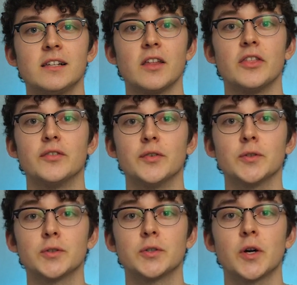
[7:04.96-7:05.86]
The full
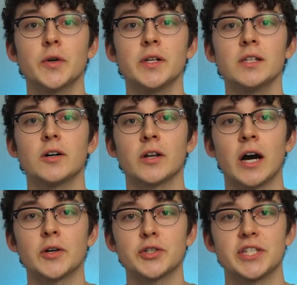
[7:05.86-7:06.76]
tutorial on
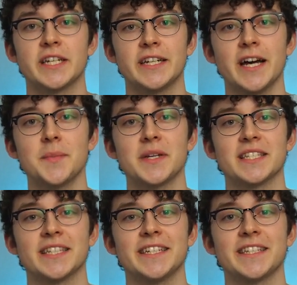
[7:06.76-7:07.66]
how she set it up is
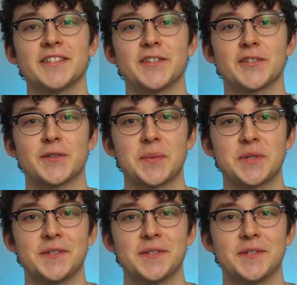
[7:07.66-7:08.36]
linked in the description.